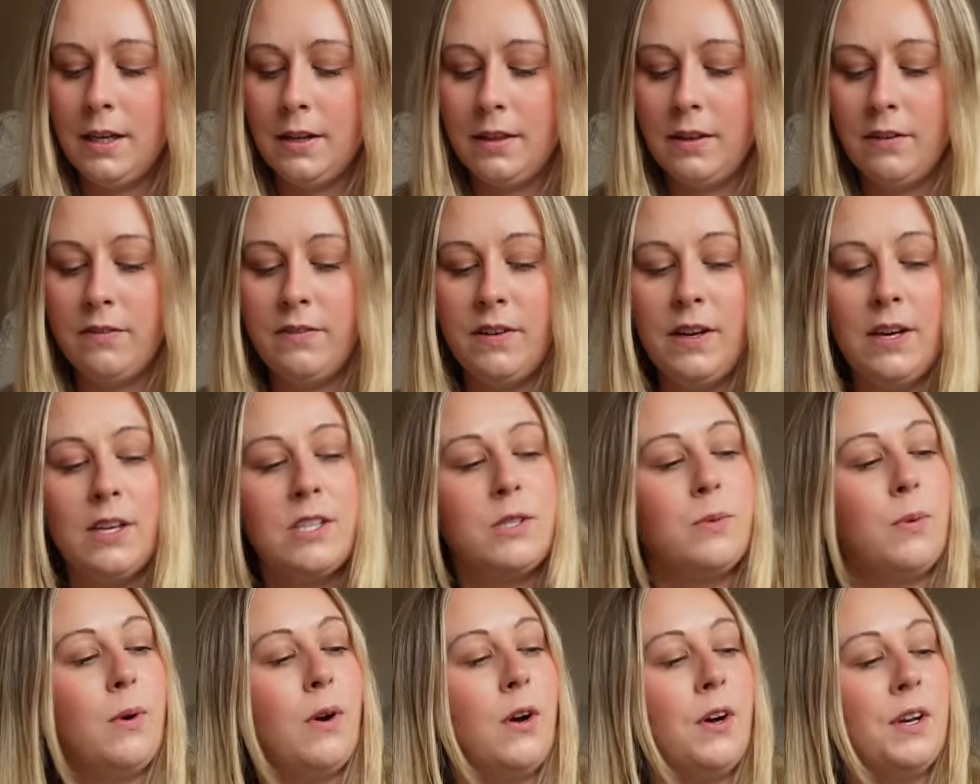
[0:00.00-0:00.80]
The
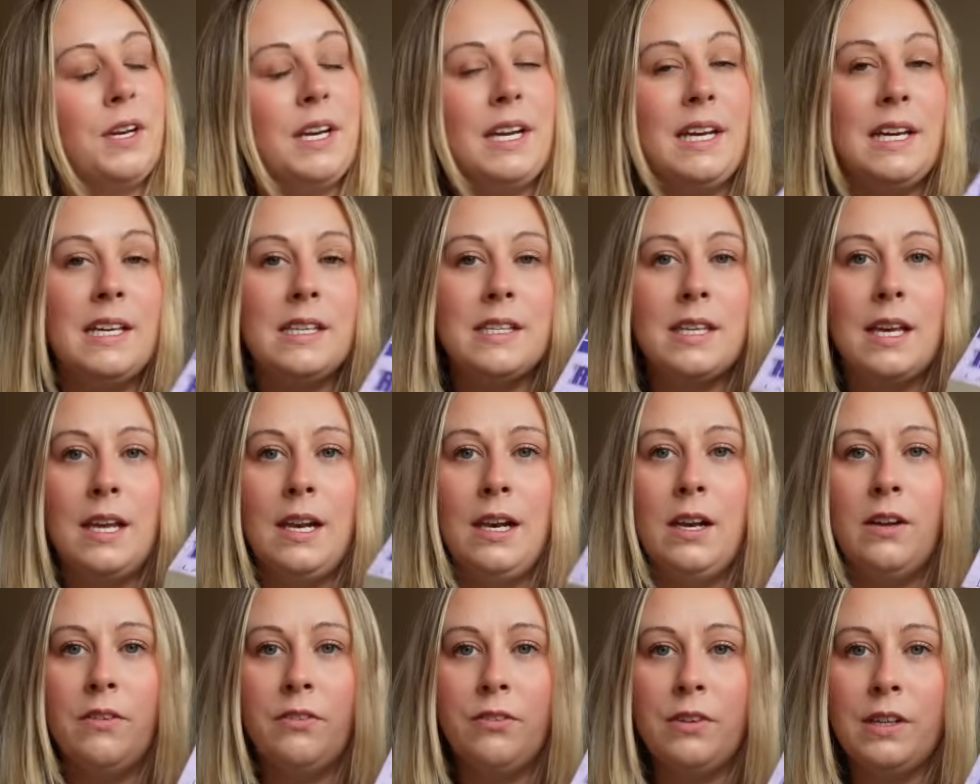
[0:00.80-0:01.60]
first one is
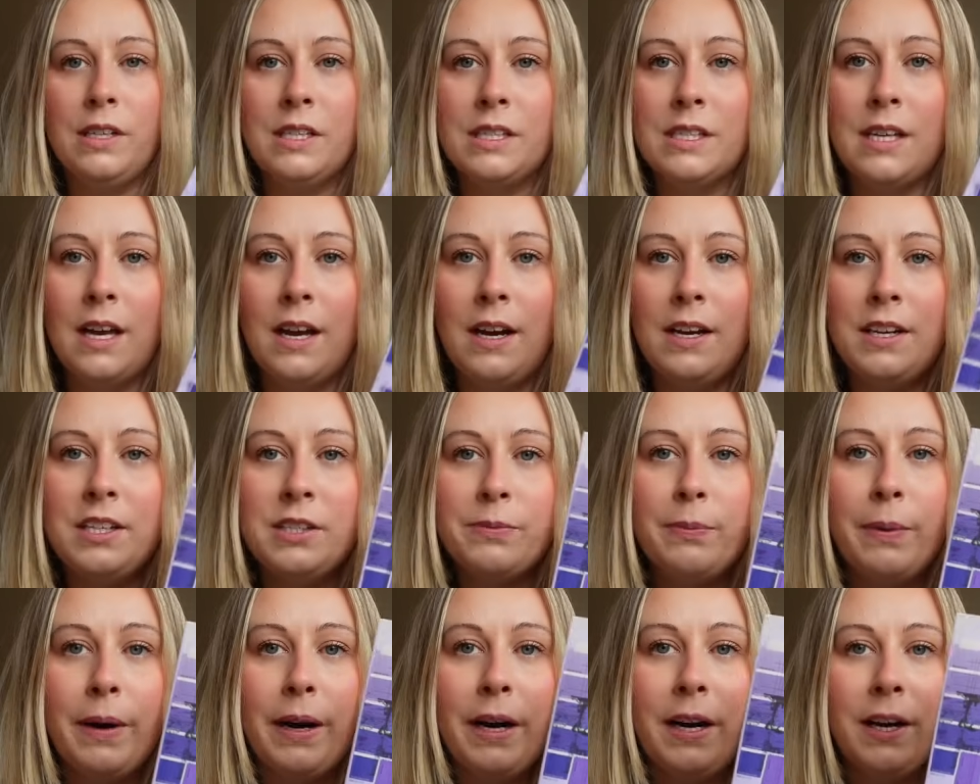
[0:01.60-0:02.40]
Love
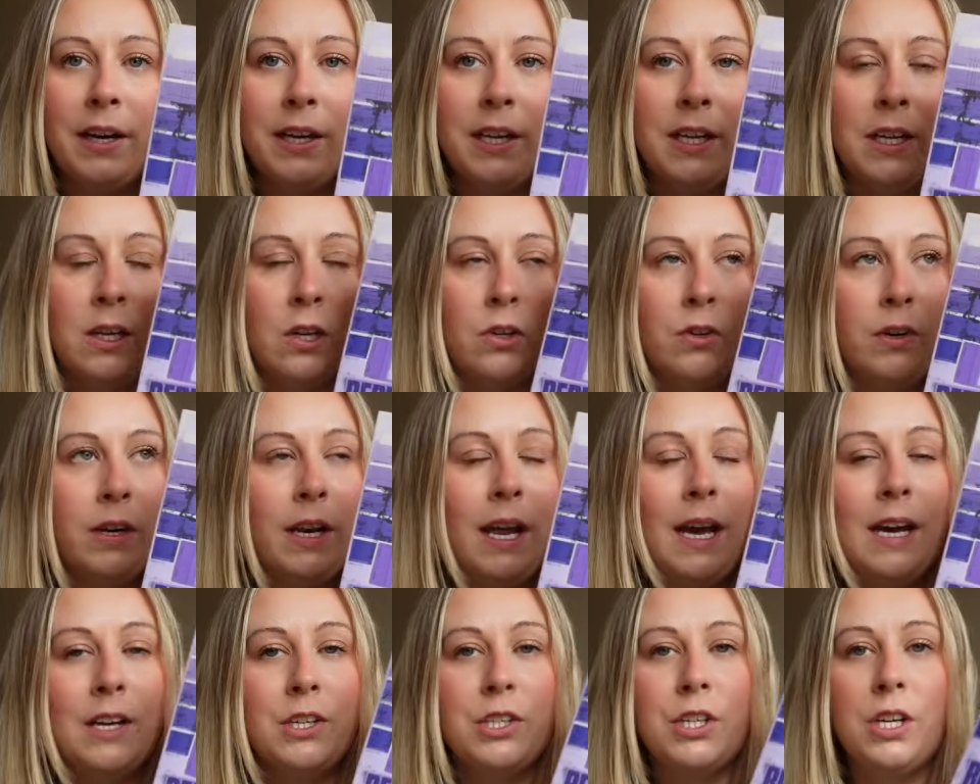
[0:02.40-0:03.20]
Redesigned by Lauren
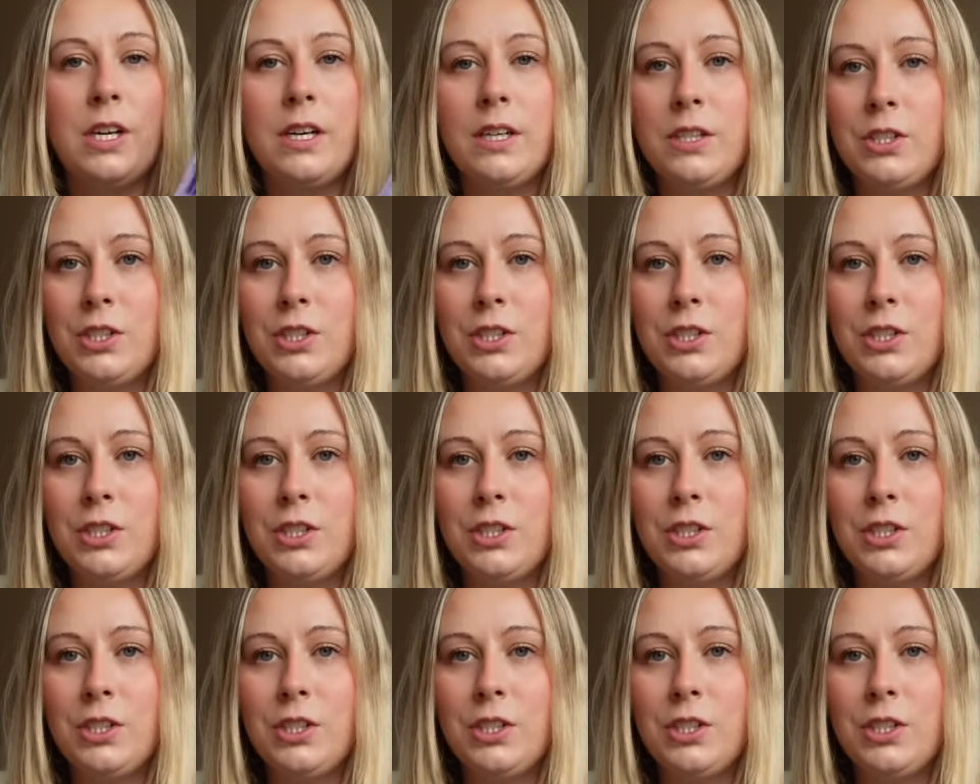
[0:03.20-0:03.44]
Asher.